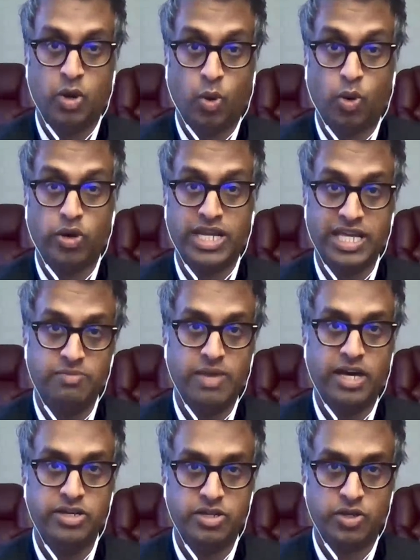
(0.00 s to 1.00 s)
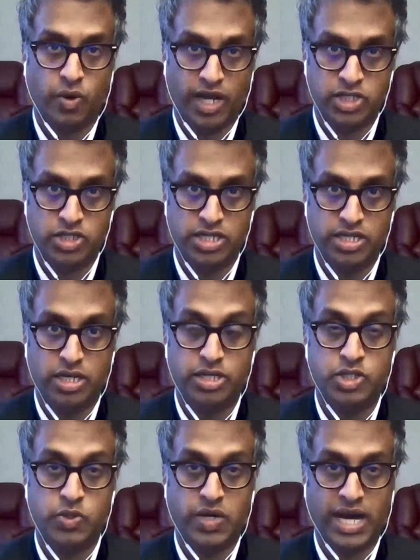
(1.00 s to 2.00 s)
or email your question
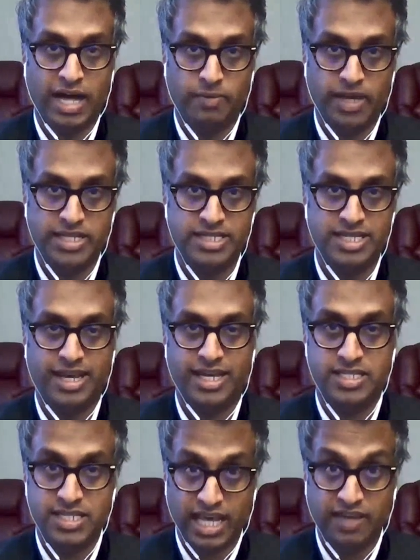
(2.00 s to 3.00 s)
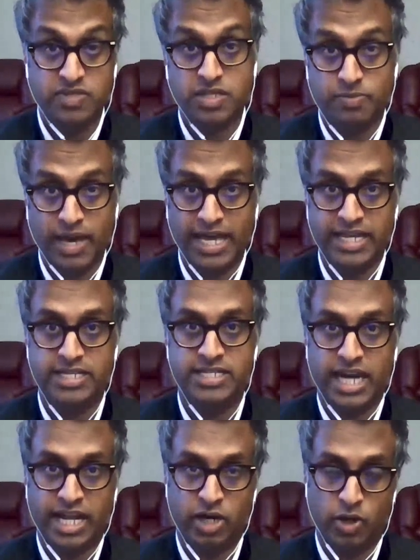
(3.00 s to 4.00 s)
to
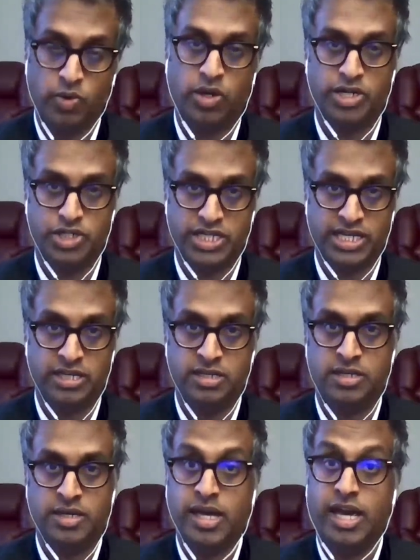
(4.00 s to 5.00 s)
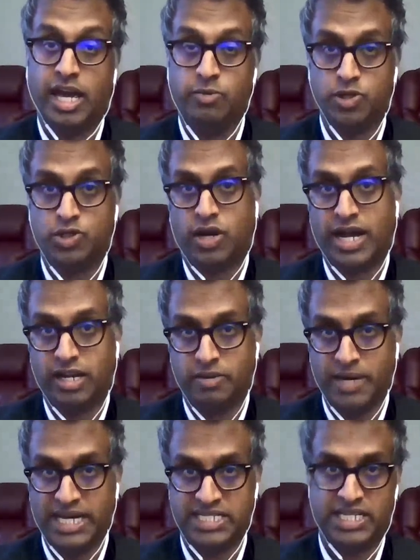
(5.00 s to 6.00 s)
comments@savetibet.org. And we'll try our
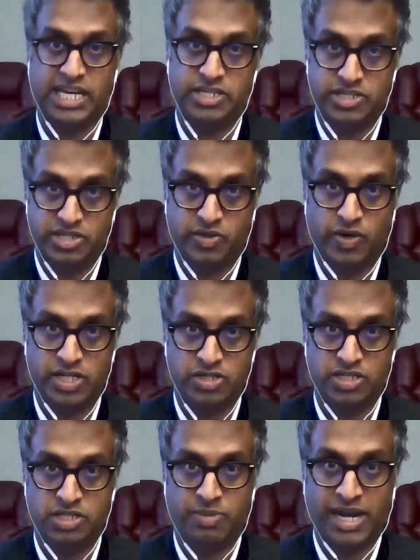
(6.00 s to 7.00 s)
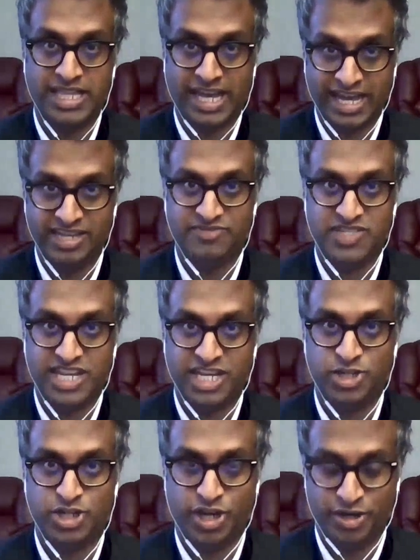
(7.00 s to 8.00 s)
best to get to your questions by the end of today's
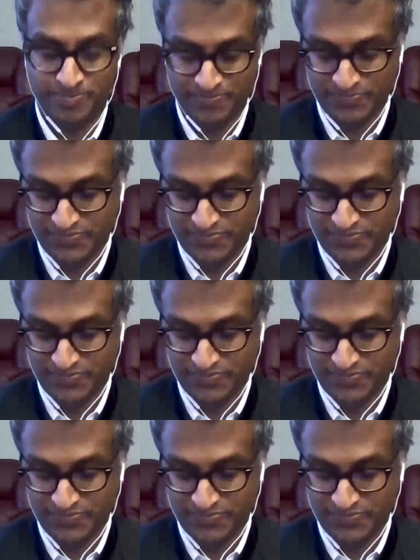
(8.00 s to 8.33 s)
show.